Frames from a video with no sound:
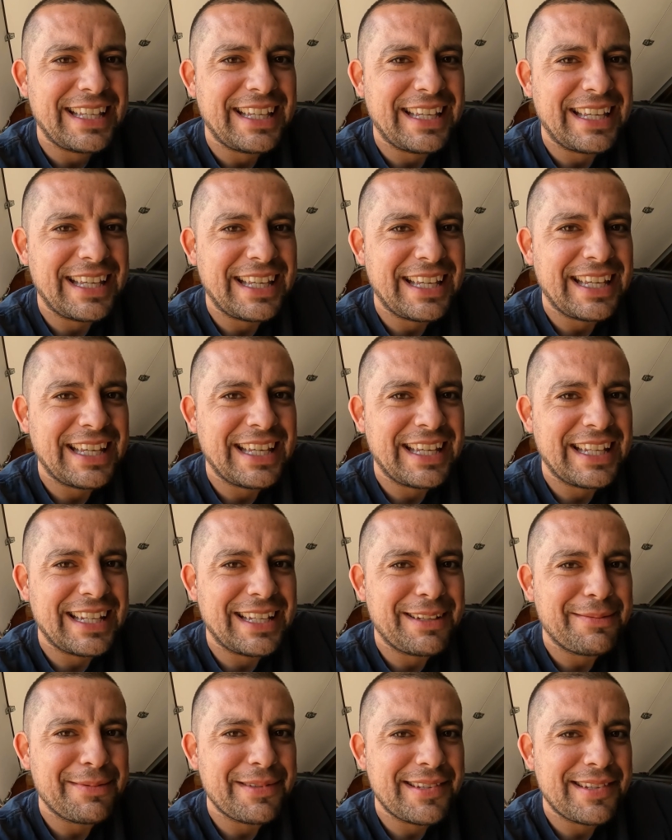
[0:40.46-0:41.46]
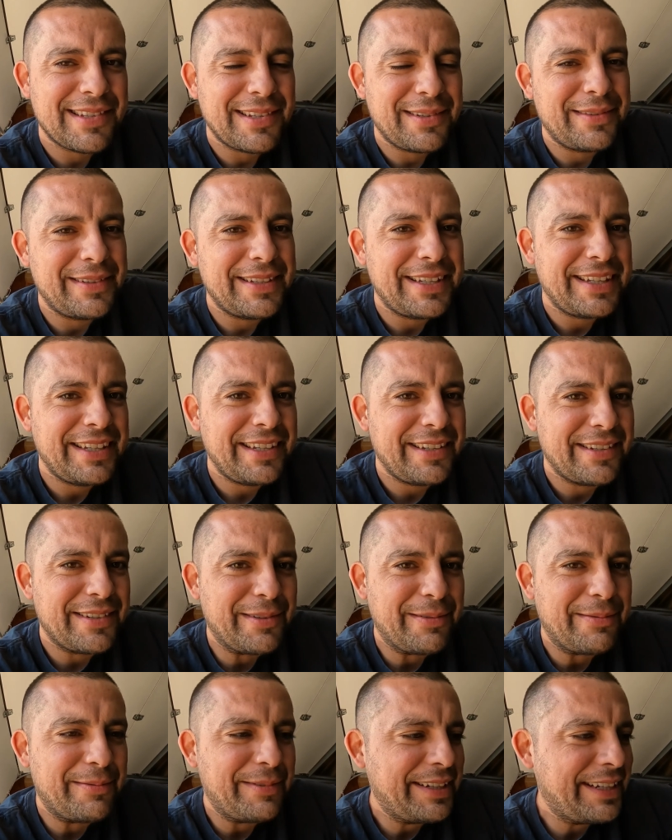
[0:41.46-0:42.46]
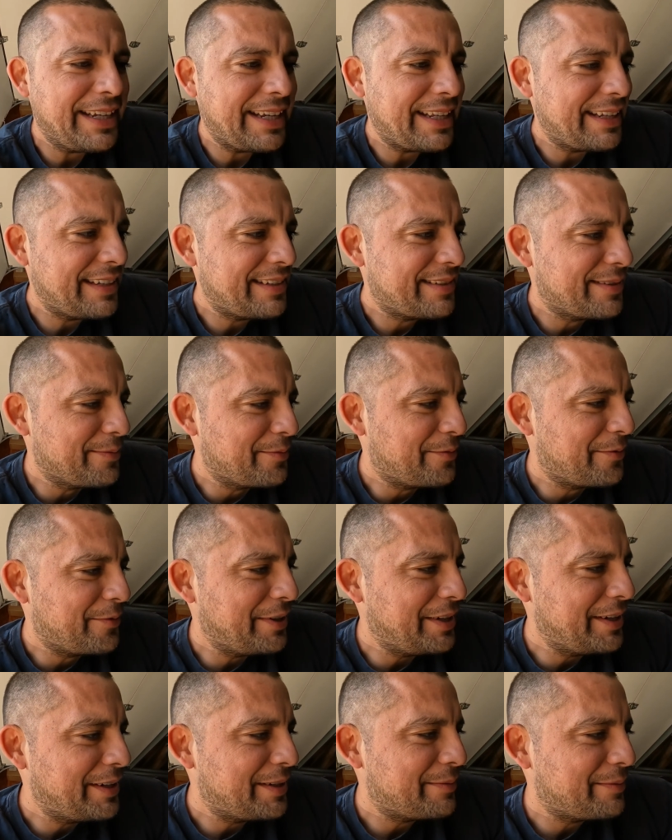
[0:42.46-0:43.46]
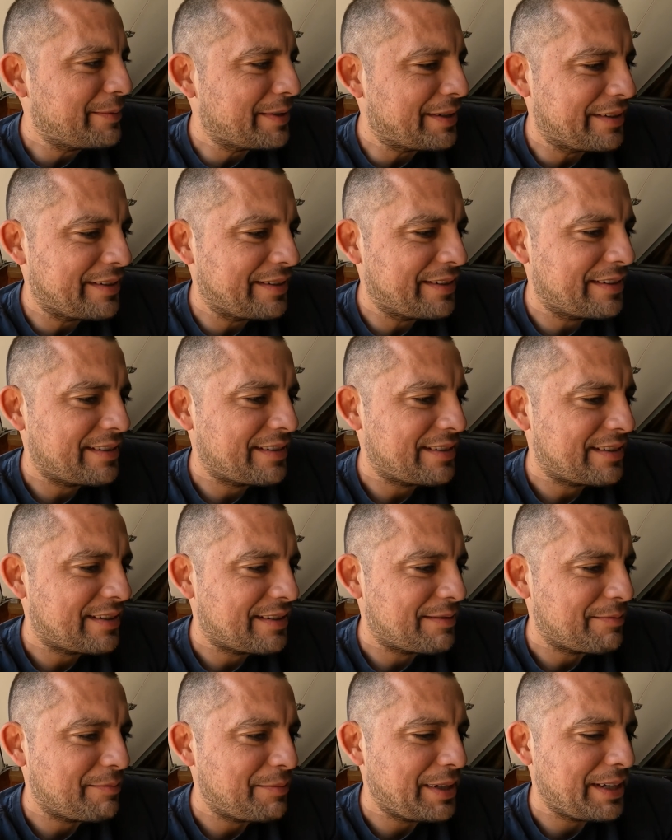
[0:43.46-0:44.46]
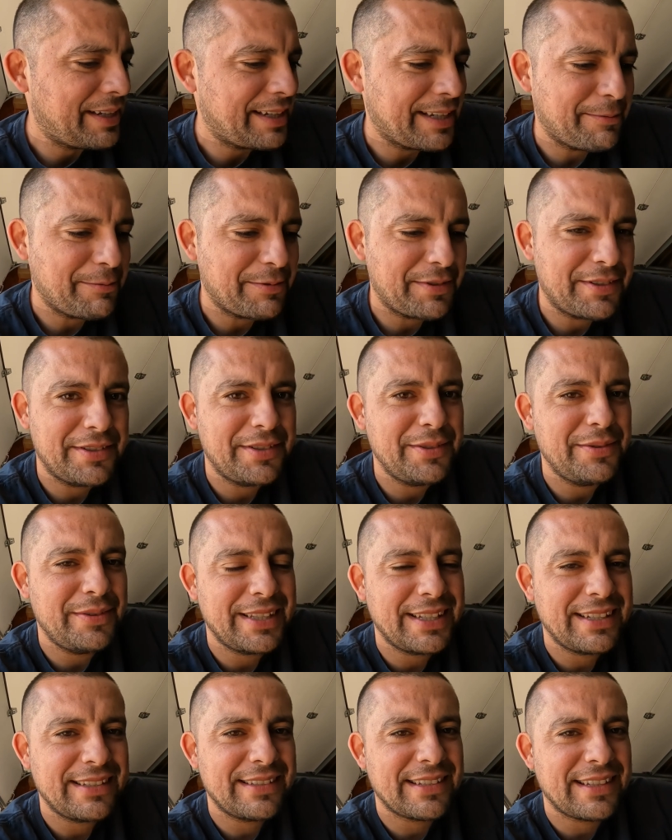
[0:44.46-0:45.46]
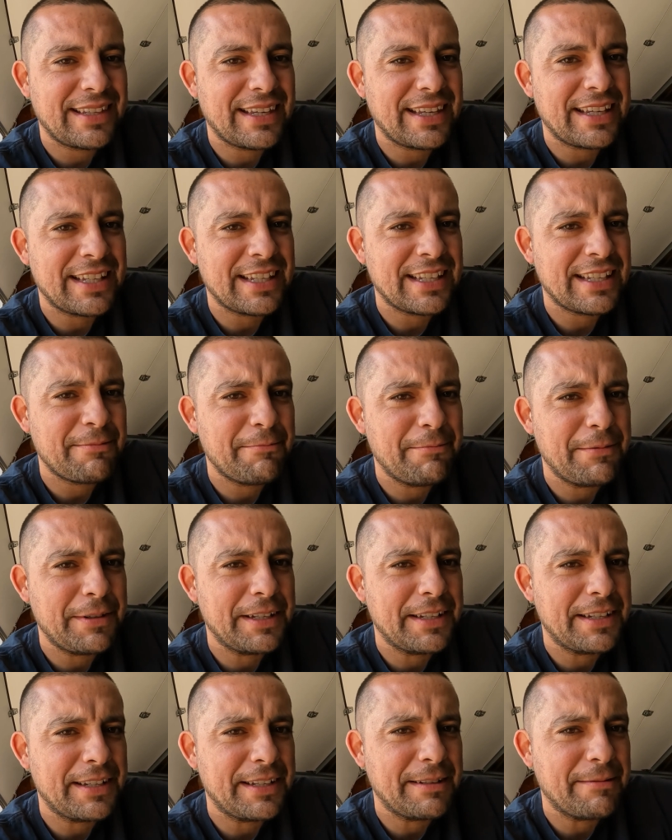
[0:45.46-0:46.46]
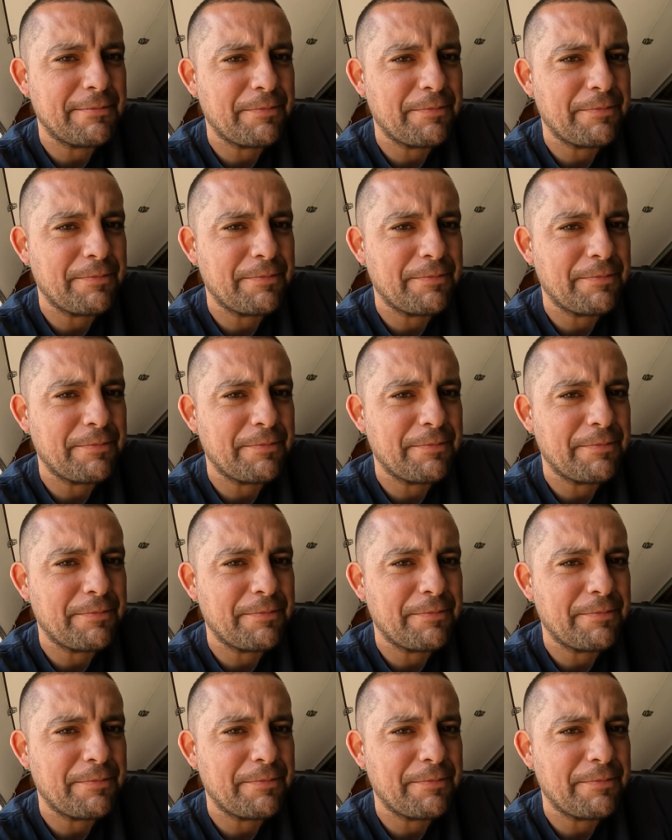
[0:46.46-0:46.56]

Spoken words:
and I'm slowly, regaining some freedom and being able to do things again. But